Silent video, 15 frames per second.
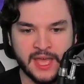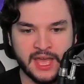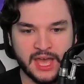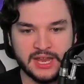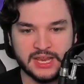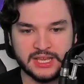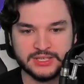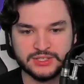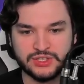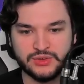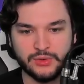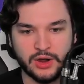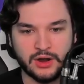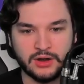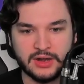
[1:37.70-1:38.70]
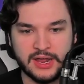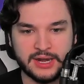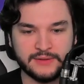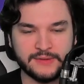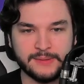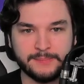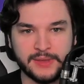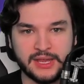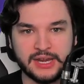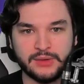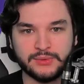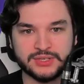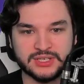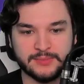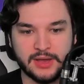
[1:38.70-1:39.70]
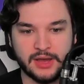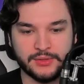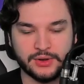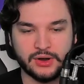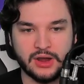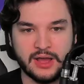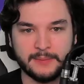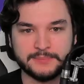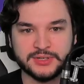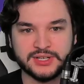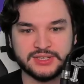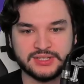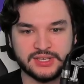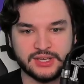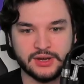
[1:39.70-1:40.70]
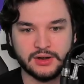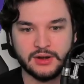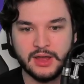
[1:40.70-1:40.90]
And yes, you are kind of competing with some other options here,